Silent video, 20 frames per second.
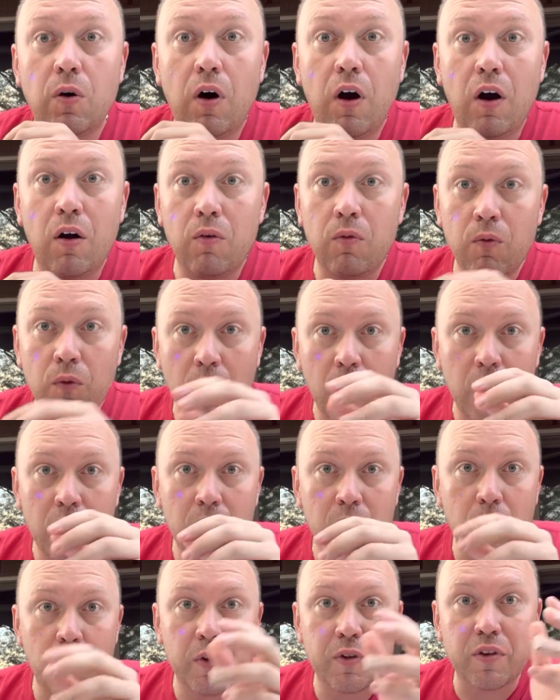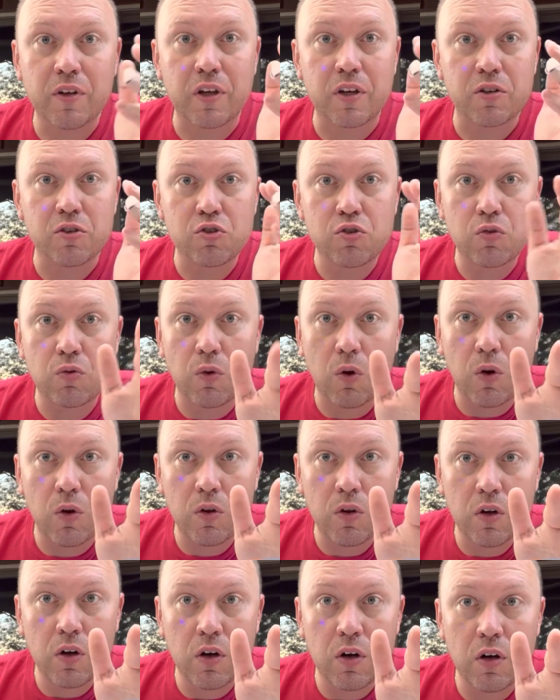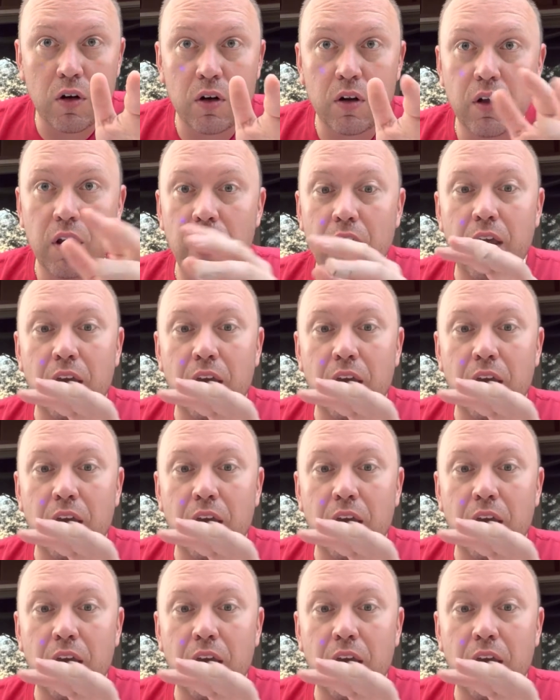our run with the controller